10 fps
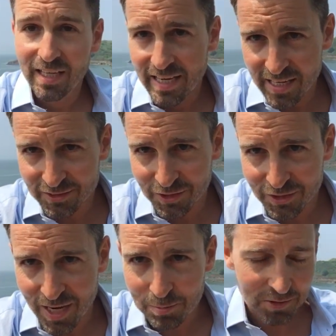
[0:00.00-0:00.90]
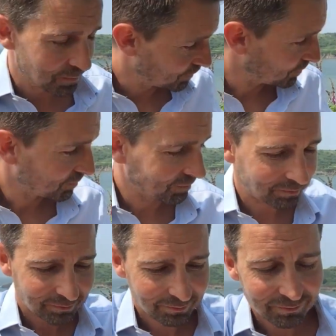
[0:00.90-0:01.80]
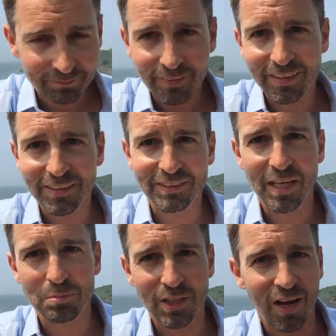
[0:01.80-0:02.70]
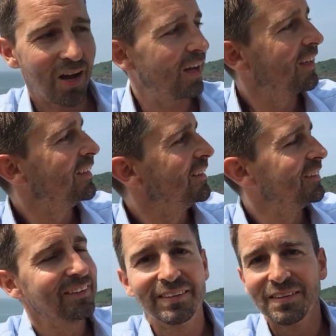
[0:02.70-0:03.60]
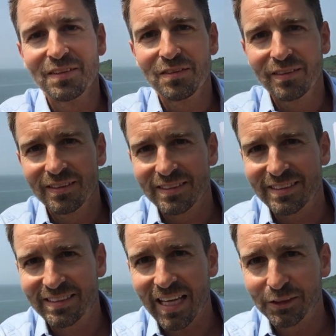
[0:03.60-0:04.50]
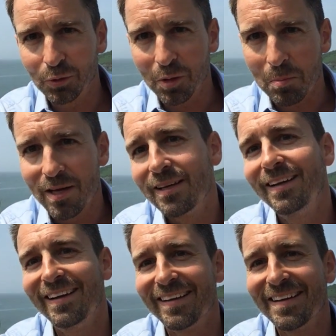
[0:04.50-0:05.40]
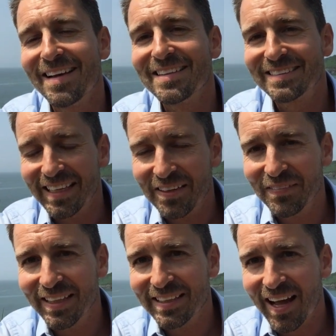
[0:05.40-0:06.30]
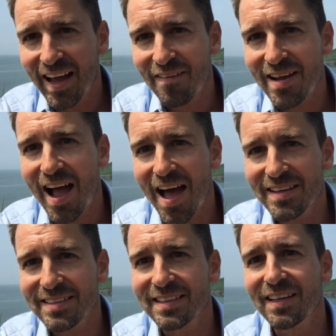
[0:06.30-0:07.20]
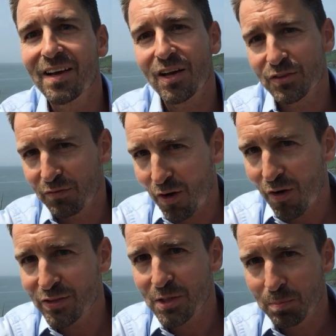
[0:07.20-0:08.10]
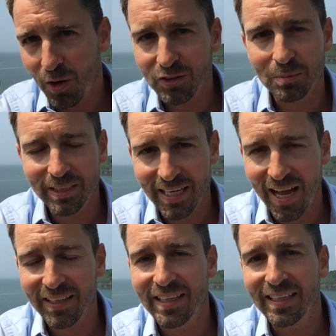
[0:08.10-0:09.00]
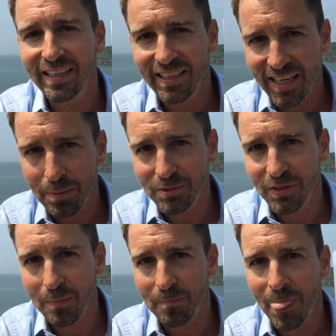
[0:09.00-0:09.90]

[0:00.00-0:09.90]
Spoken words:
Here's the tips. The tips are schedule them. Stick them in the diary and as far as you possibly can, keep to them.